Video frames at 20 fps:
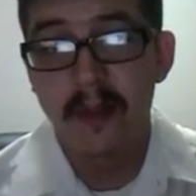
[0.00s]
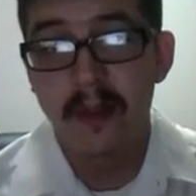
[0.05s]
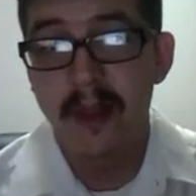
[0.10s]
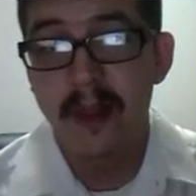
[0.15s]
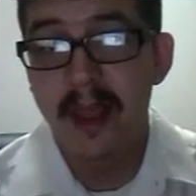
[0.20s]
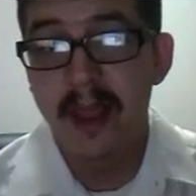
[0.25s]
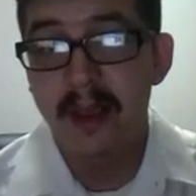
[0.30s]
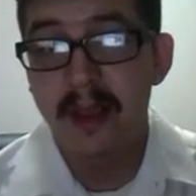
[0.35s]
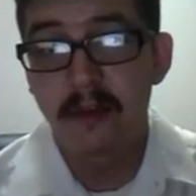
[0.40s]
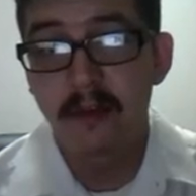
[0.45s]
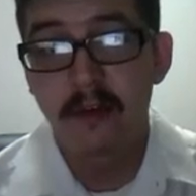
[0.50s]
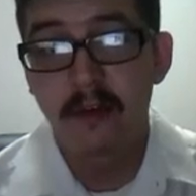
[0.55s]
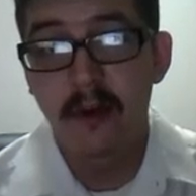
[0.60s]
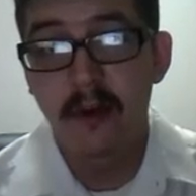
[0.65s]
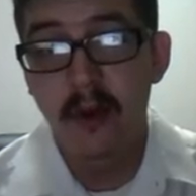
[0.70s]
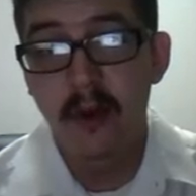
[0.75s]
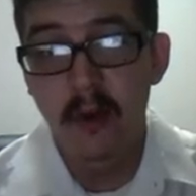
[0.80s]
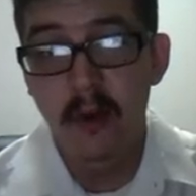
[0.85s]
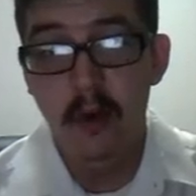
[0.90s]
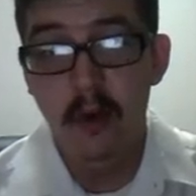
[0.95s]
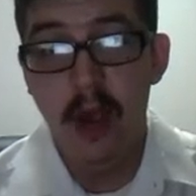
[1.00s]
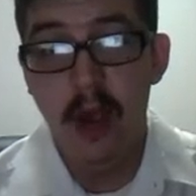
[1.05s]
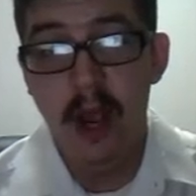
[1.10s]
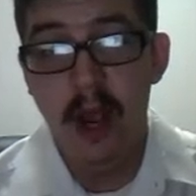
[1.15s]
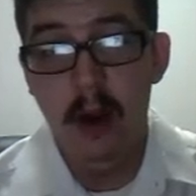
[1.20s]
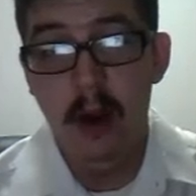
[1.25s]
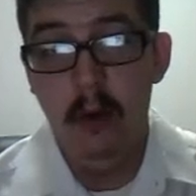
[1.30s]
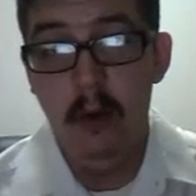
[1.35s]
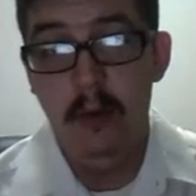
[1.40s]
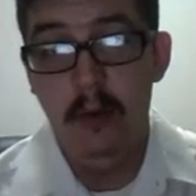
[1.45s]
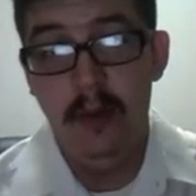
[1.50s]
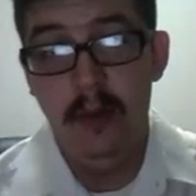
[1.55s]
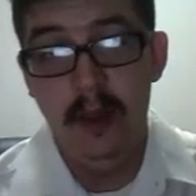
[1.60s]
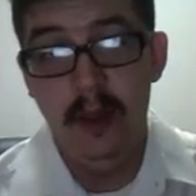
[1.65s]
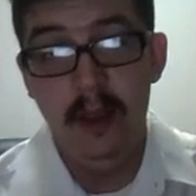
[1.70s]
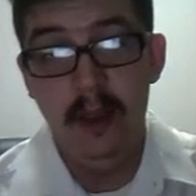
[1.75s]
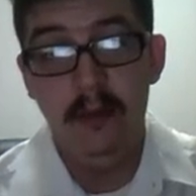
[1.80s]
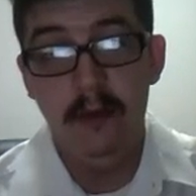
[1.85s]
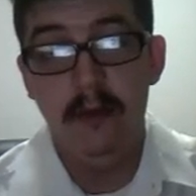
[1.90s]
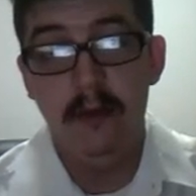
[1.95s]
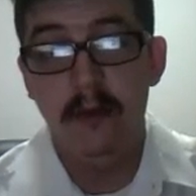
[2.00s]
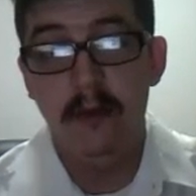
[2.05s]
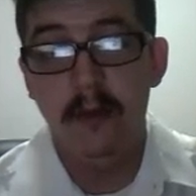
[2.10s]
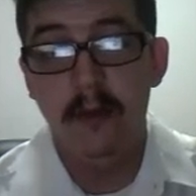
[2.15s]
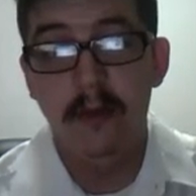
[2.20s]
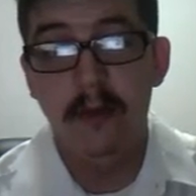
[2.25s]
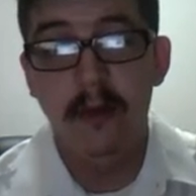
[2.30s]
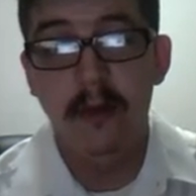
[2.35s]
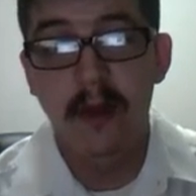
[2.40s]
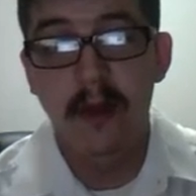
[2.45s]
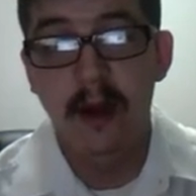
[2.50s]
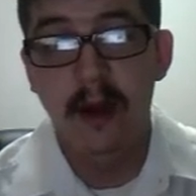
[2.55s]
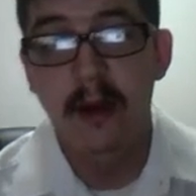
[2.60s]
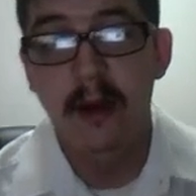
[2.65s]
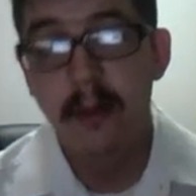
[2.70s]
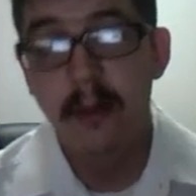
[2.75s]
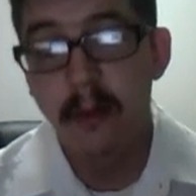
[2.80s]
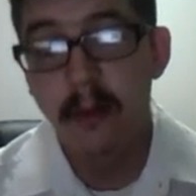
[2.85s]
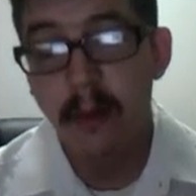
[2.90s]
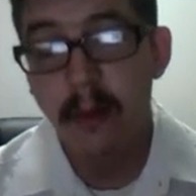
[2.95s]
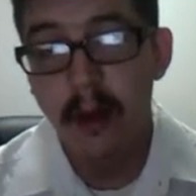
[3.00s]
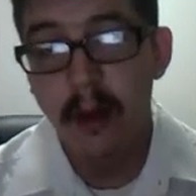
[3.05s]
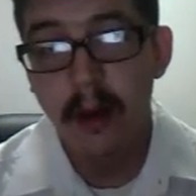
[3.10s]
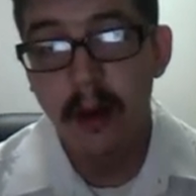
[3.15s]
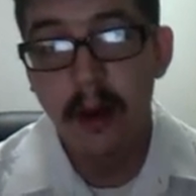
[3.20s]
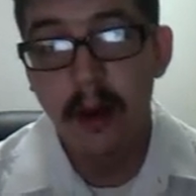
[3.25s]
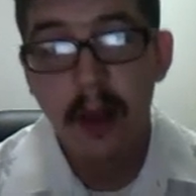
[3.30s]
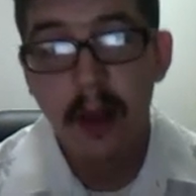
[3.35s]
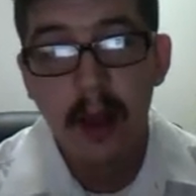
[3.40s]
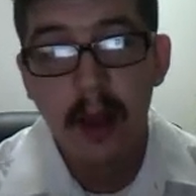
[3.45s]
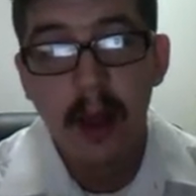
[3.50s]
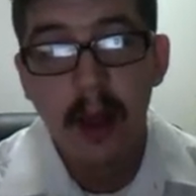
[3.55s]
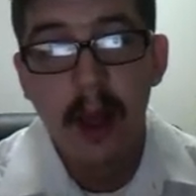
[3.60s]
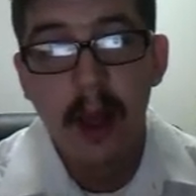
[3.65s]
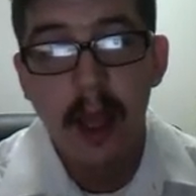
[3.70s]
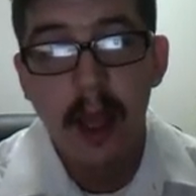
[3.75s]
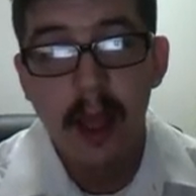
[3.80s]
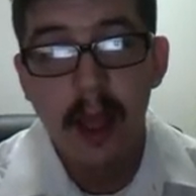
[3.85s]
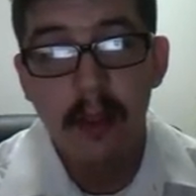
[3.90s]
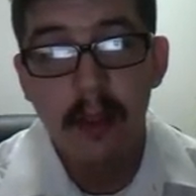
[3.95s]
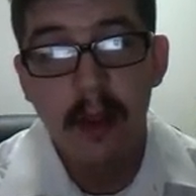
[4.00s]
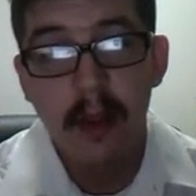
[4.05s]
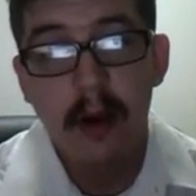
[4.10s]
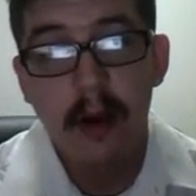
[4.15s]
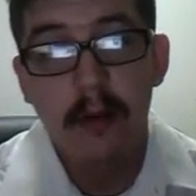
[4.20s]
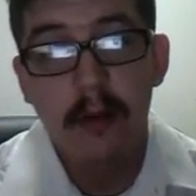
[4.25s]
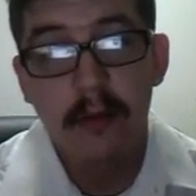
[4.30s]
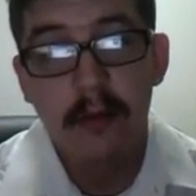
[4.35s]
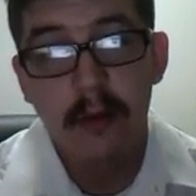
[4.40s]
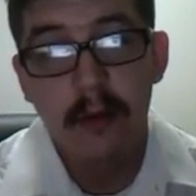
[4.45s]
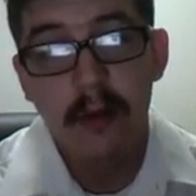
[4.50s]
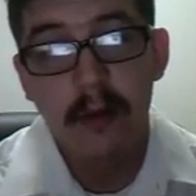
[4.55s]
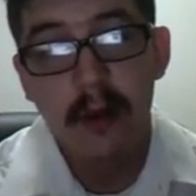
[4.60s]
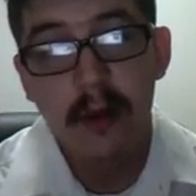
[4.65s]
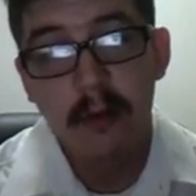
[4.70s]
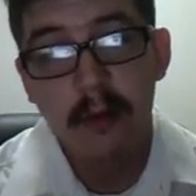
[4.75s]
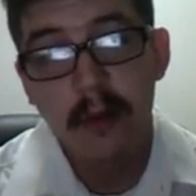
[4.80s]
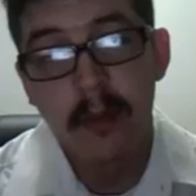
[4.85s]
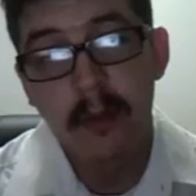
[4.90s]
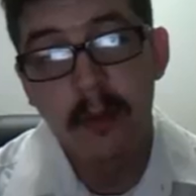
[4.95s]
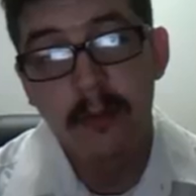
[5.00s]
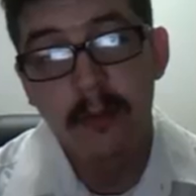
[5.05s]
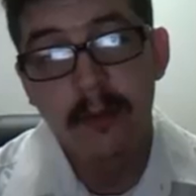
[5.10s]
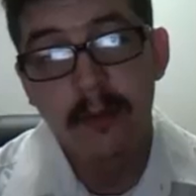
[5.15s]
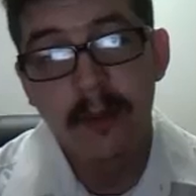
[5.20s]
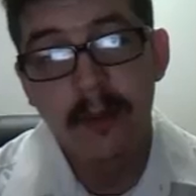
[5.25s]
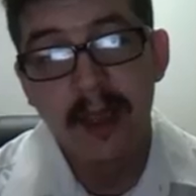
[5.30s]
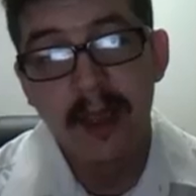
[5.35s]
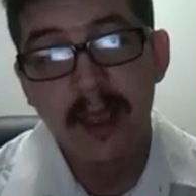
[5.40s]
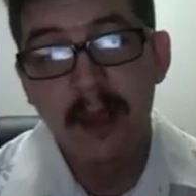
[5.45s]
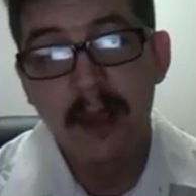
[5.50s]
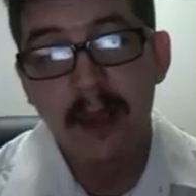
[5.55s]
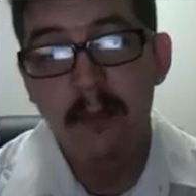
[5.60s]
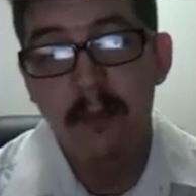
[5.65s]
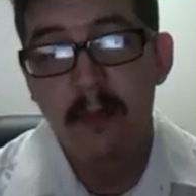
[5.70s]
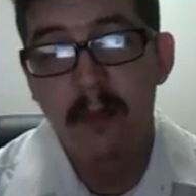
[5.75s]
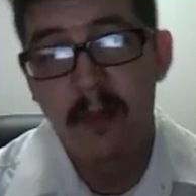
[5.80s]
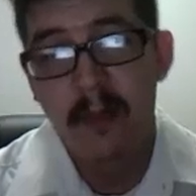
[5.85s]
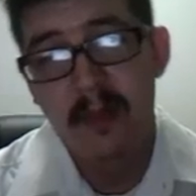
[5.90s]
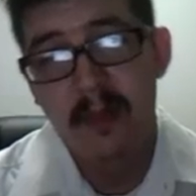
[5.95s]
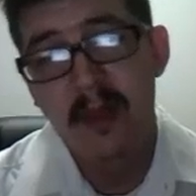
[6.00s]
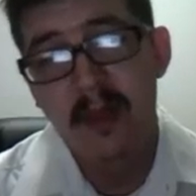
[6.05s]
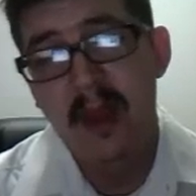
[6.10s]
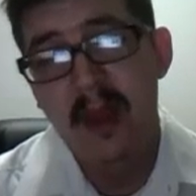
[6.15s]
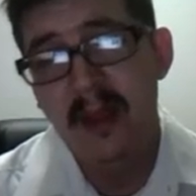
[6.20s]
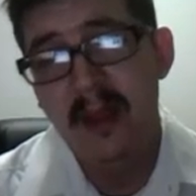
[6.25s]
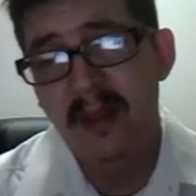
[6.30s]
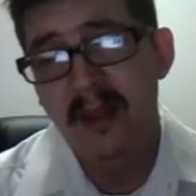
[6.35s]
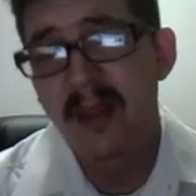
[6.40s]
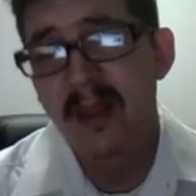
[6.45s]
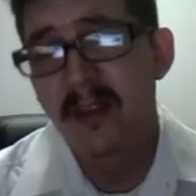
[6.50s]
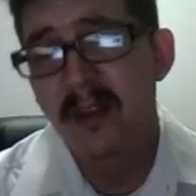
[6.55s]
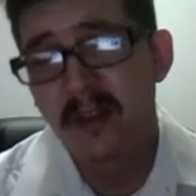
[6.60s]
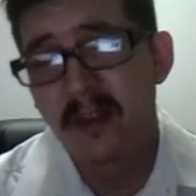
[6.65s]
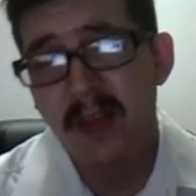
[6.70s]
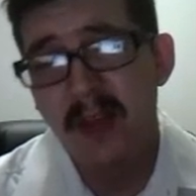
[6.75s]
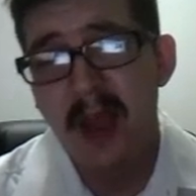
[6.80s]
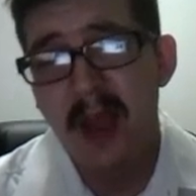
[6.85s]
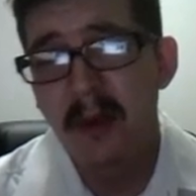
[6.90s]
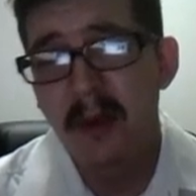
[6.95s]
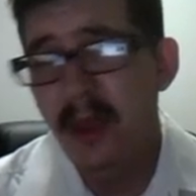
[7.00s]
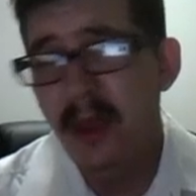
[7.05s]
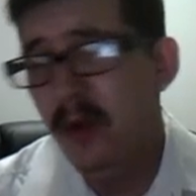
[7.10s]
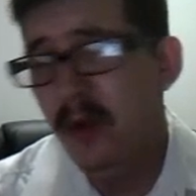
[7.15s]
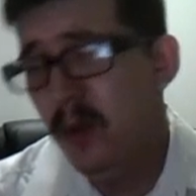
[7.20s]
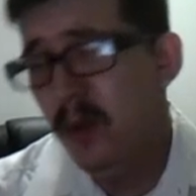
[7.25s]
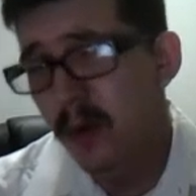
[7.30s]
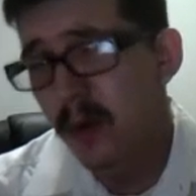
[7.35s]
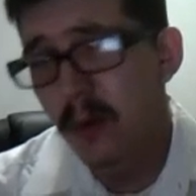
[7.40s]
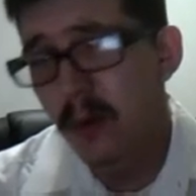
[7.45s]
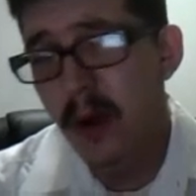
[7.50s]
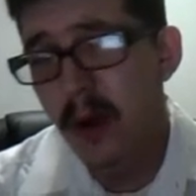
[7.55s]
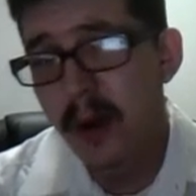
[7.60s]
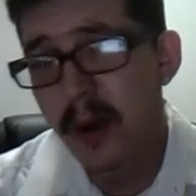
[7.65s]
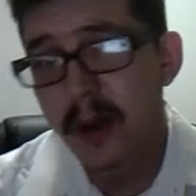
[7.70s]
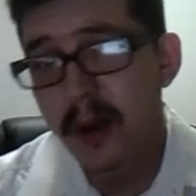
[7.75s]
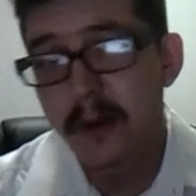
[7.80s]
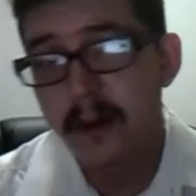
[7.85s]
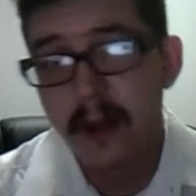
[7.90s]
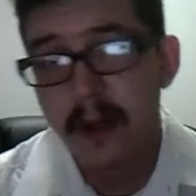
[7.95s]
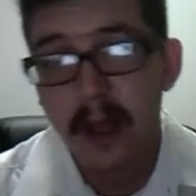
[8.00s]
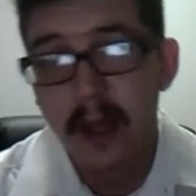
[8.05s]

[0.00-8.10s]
I can show you how the system is intended to be run, and then also you can pose to me, this is how you would run it.